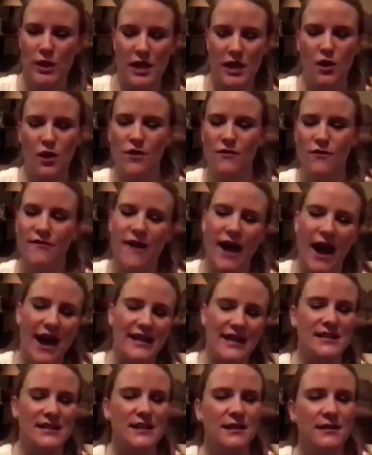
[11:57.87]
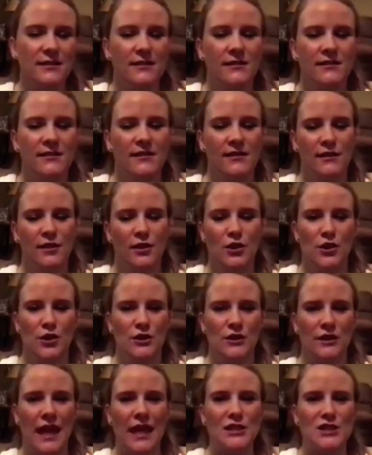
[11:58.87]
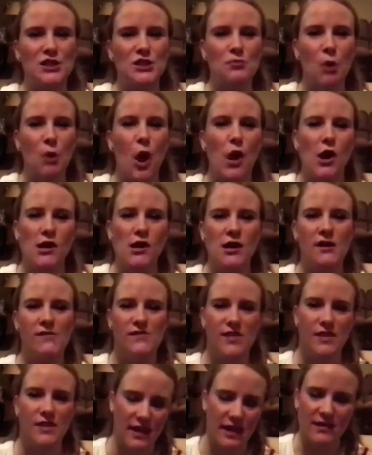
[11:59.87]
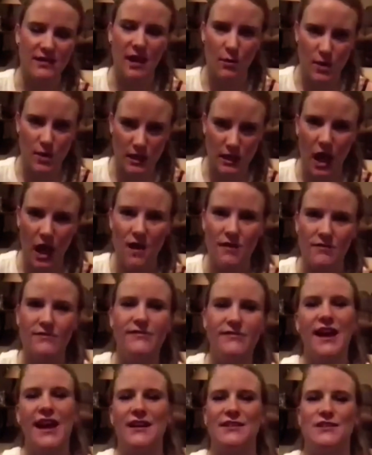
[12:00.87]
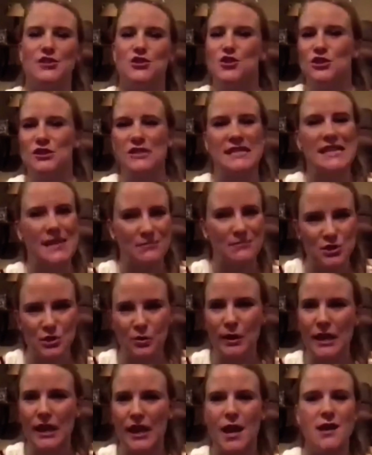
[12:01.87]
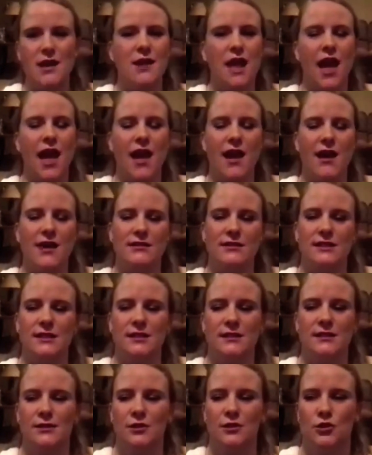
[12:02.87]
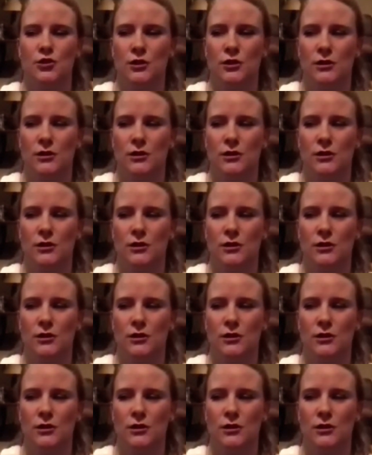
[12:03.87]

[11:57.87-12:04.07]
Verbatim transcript: we can all find that spark of the thing that we love and to just keep doing it and